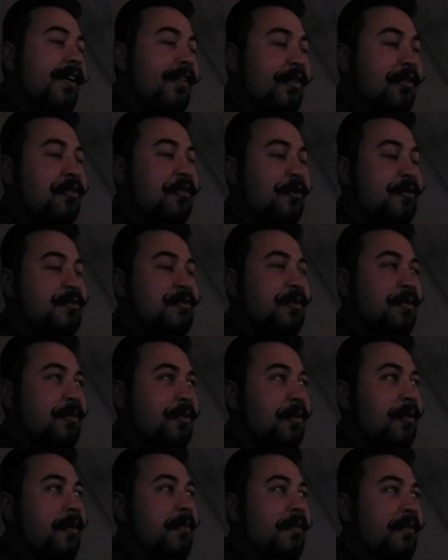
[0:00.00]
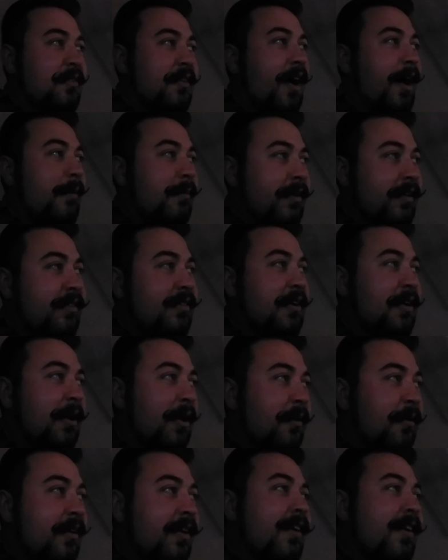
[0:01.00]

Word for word: the social norm of zombies. You know.